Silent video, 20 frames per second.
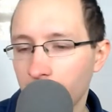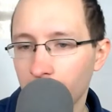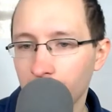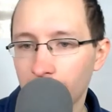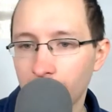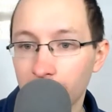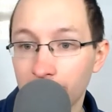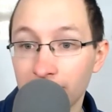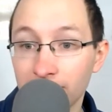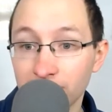
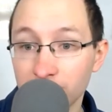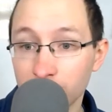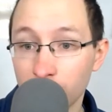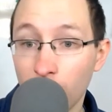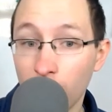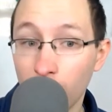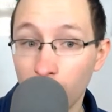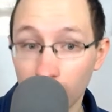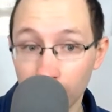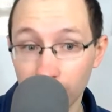And it's
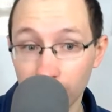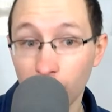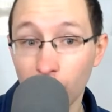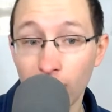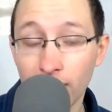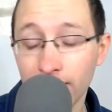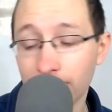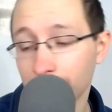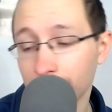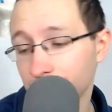well worth the
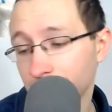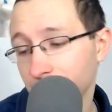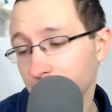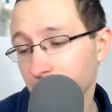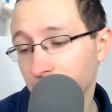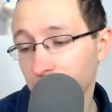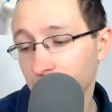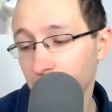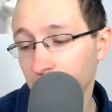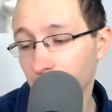wait
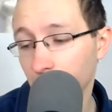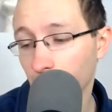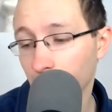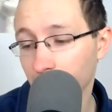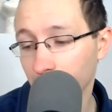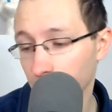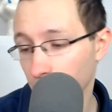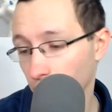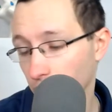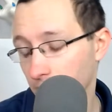if you need to
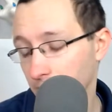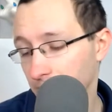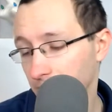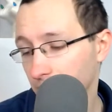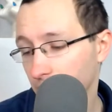wait for it.